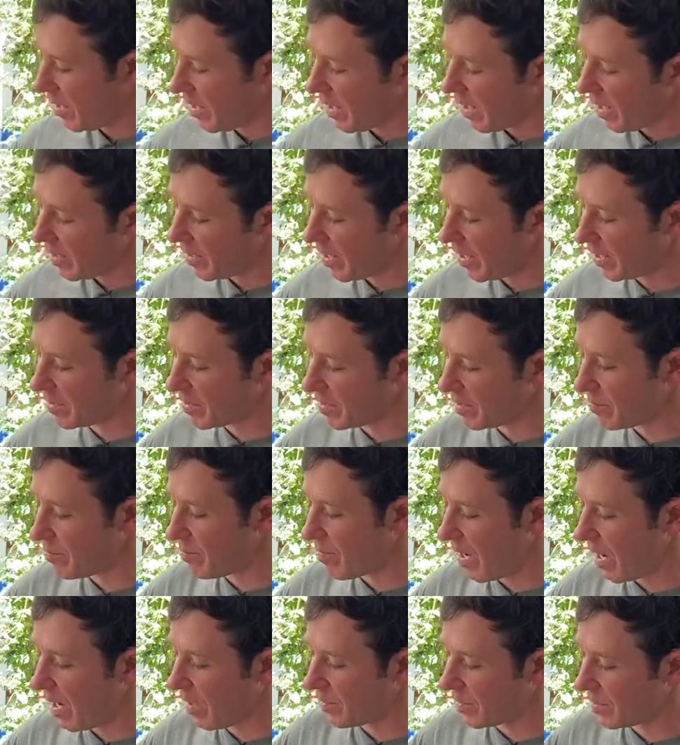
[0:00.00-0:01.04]
I like just
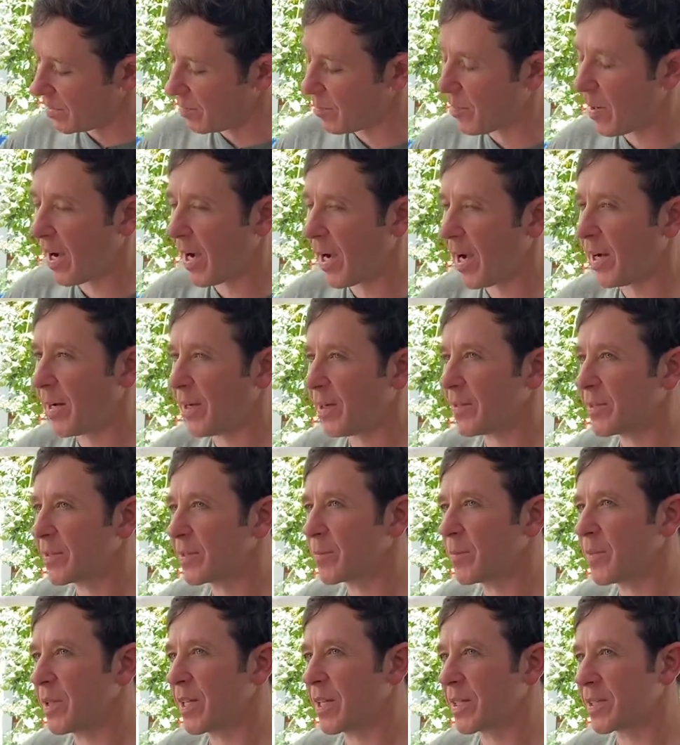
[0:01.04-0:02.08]
mounded piles
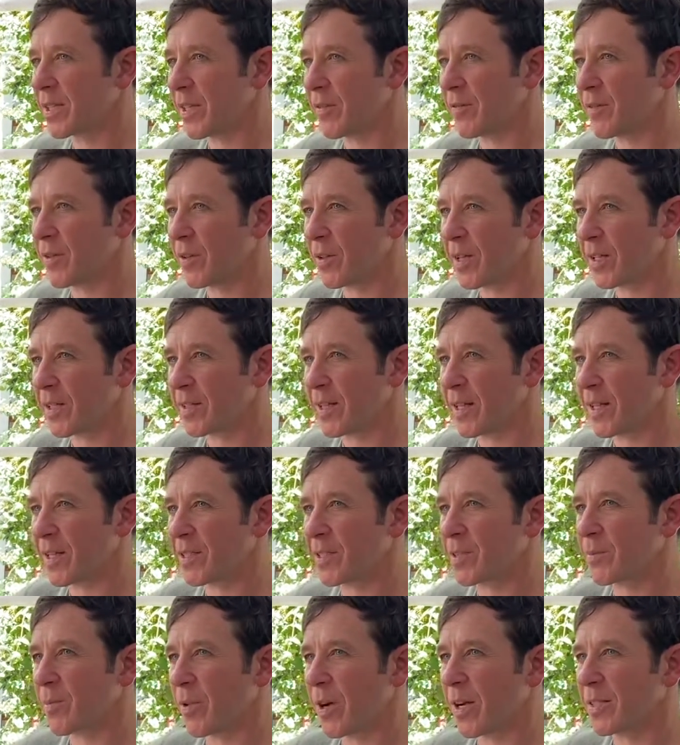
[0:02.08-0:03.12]
because I feel like they
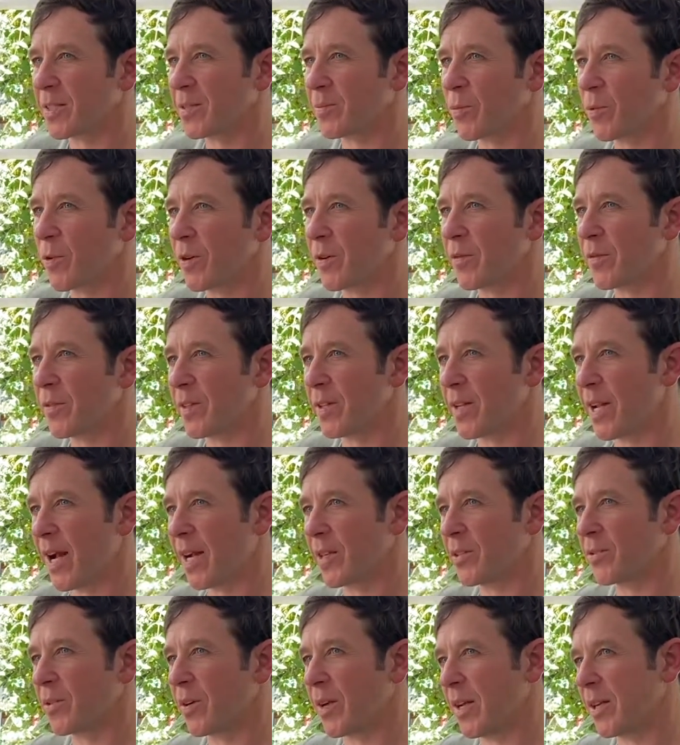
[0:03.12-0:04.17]
express more of the
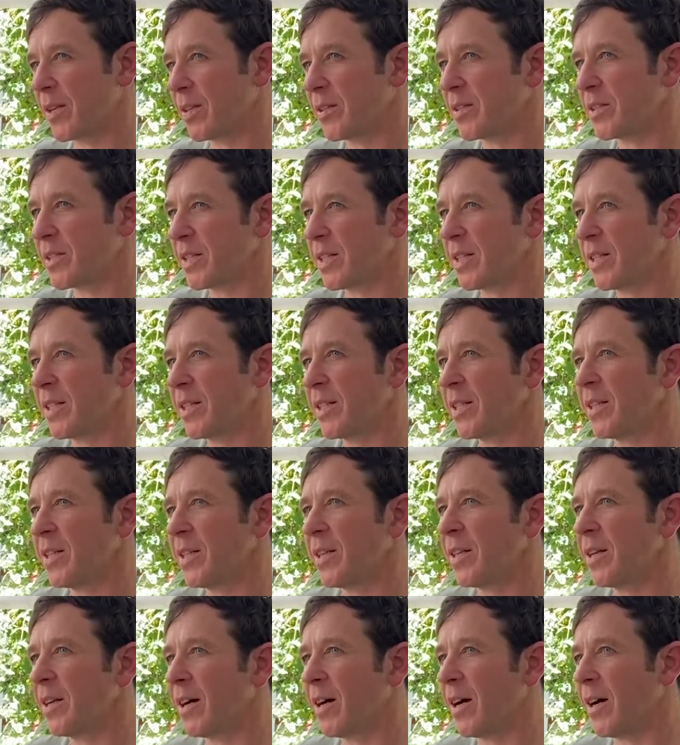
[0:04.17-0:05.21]
natural energy
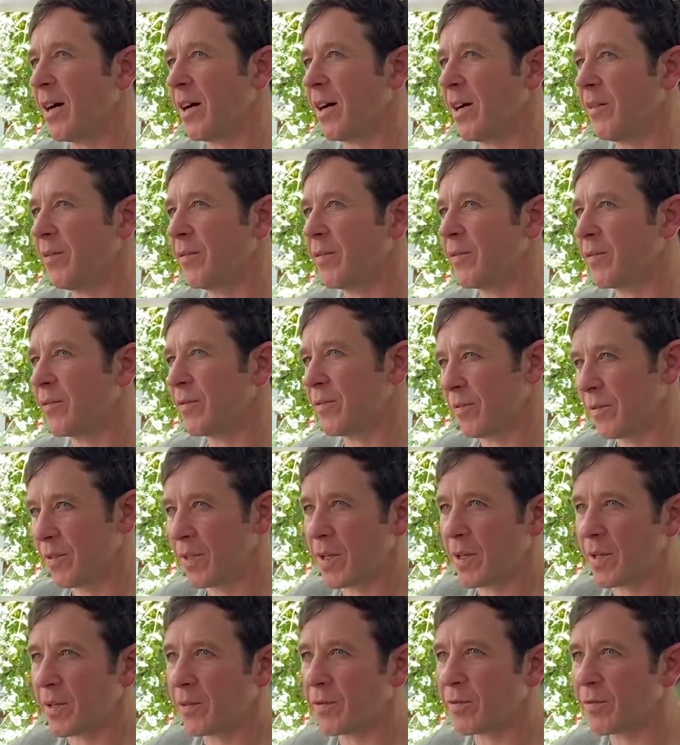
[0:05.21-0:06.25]
of, you
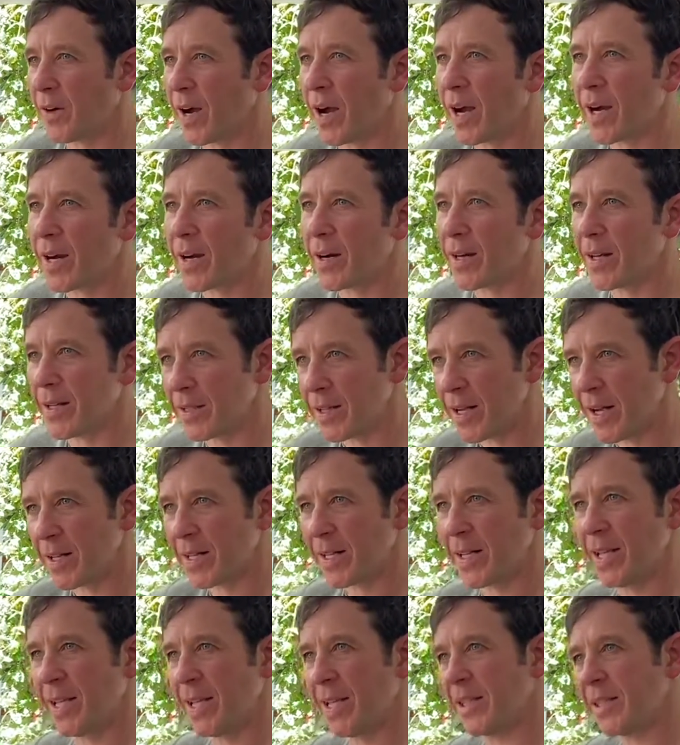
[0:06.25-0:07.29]
know, fire and, and
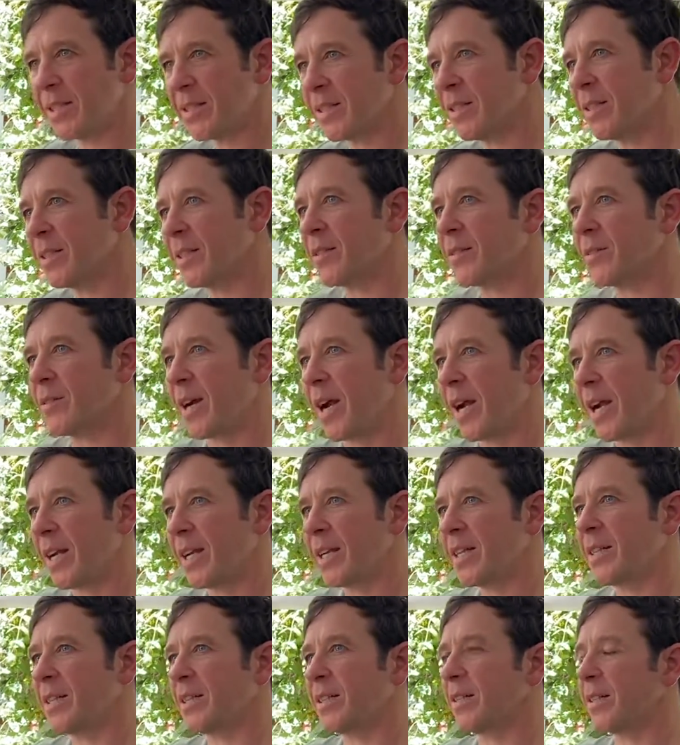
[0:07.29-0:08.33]
heat,
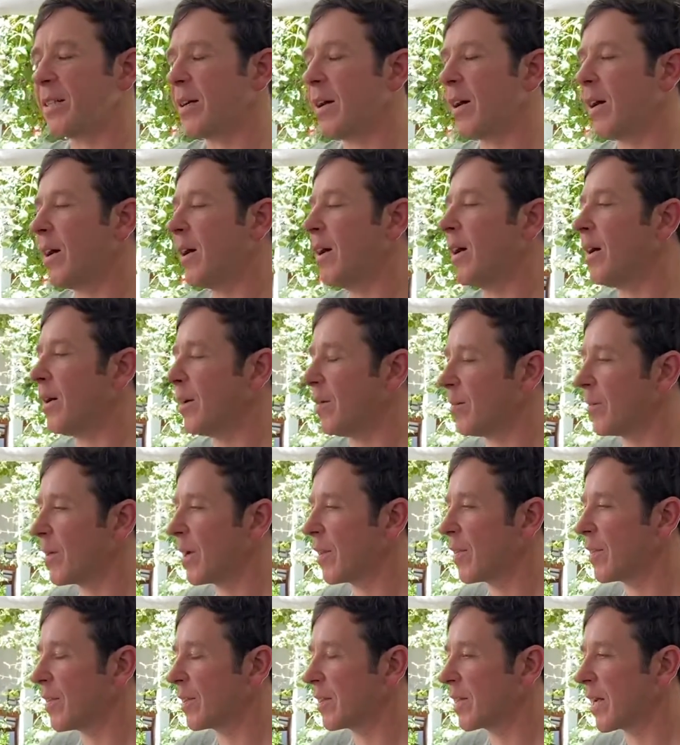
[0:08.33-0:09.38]
right? Um, and I
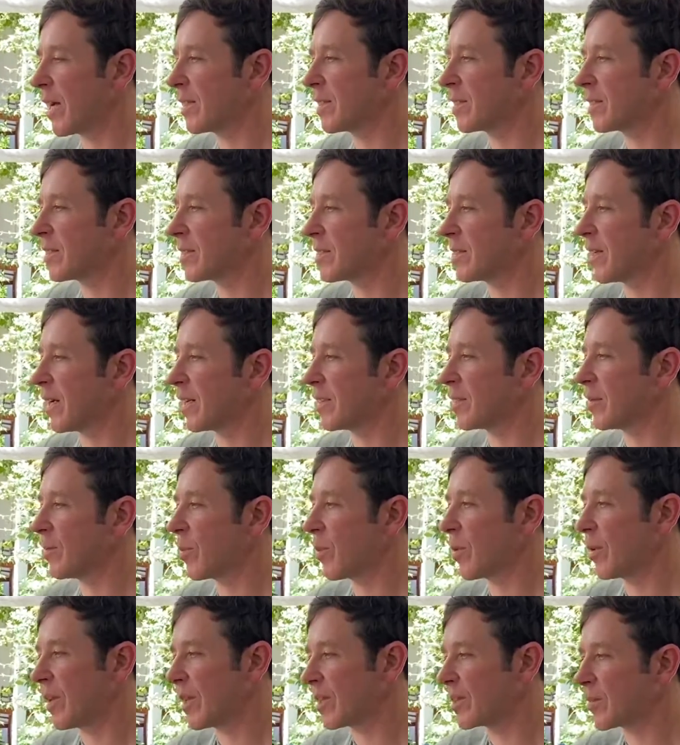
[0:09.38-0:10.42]
think that's that's
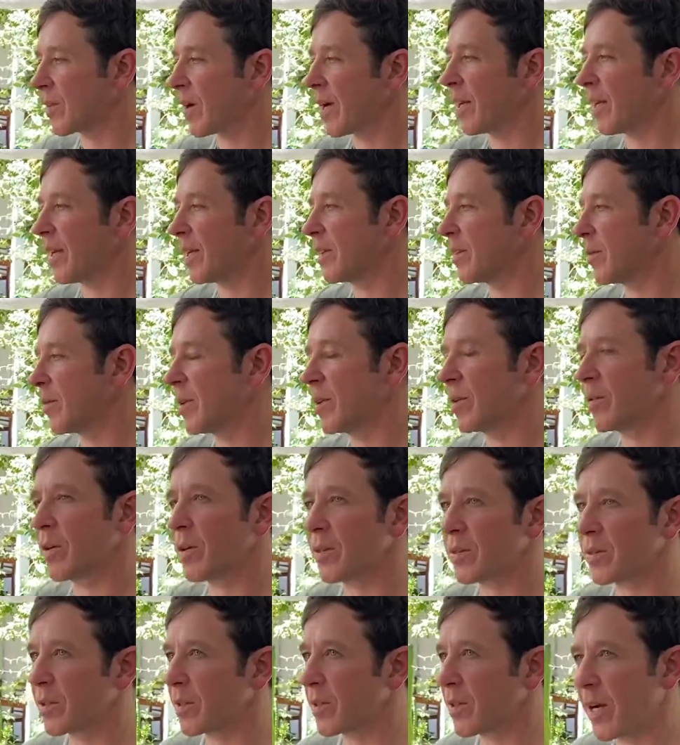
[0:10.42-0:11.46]
important. That's why like the
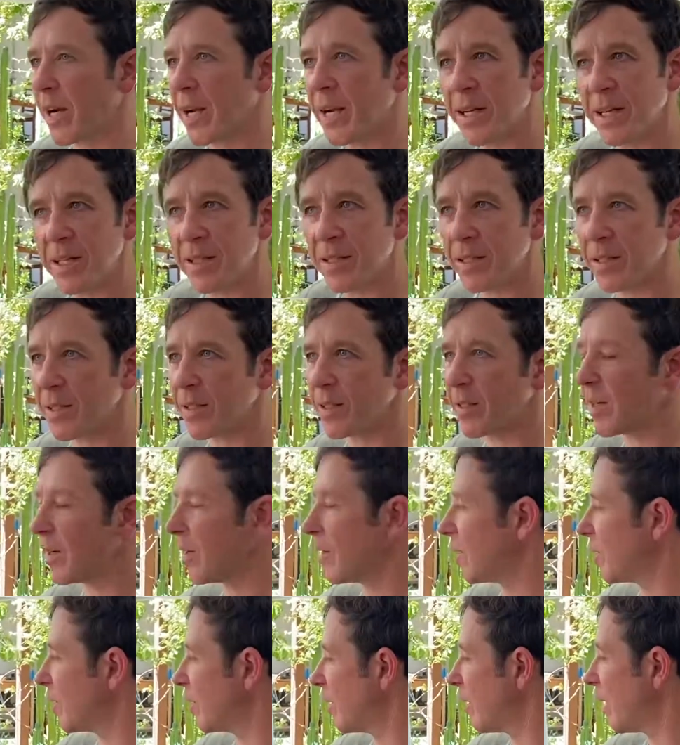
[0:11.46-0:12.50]
windrows are great, you
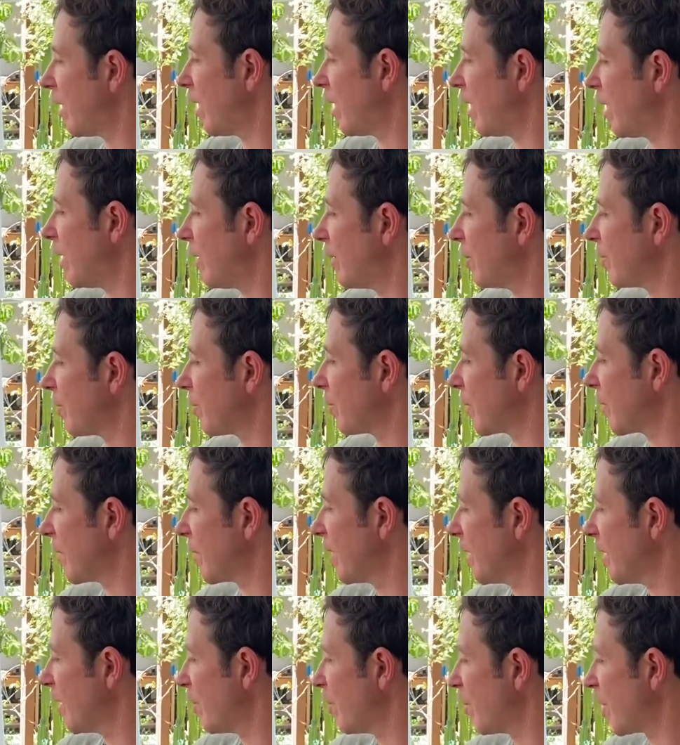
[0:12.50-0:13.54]
know. Um,
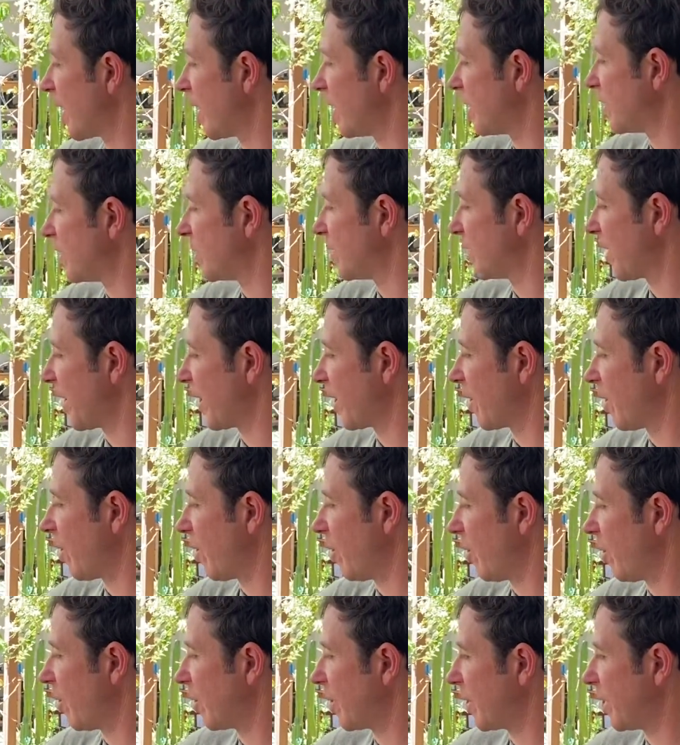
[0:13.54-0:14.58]
but I do like a
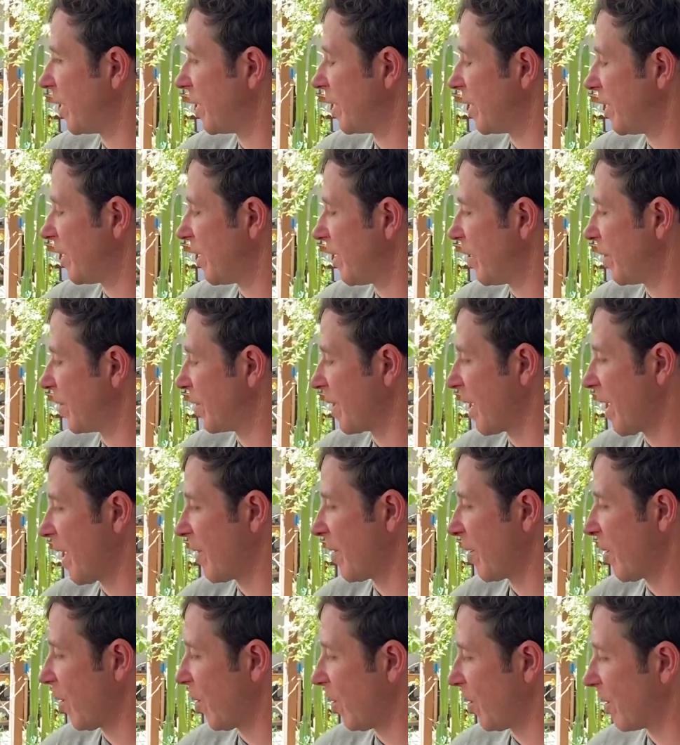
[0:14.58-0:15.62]
whole, you know, yeah,
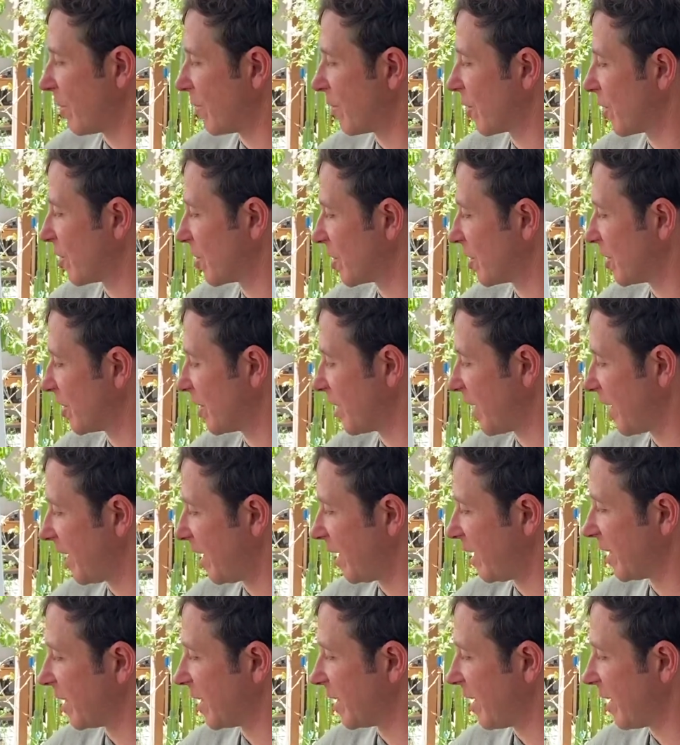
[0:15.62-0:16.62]
the whole inversion thing